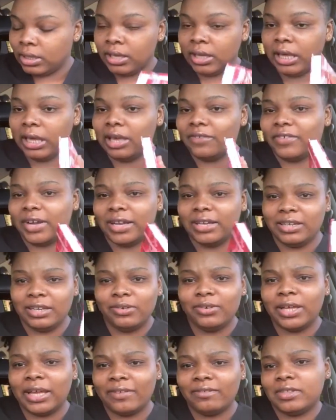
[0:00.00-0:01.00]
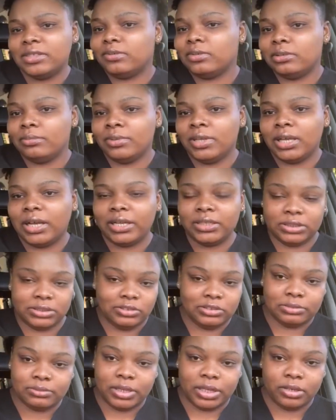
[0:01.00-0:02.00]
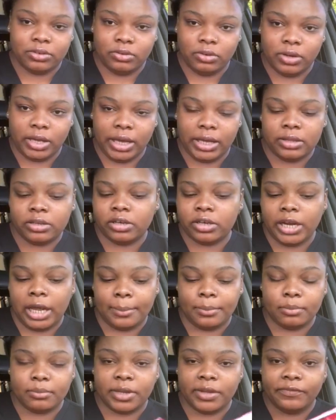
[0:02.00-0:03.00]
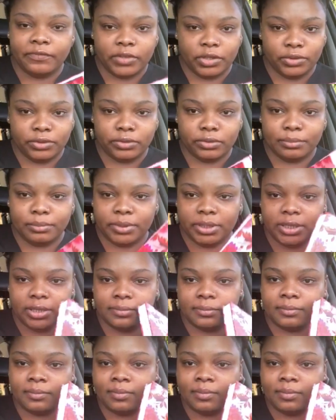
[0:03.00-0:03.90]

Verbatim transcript: If I don't have this with me, I just use my Google Calendar app on my phone, but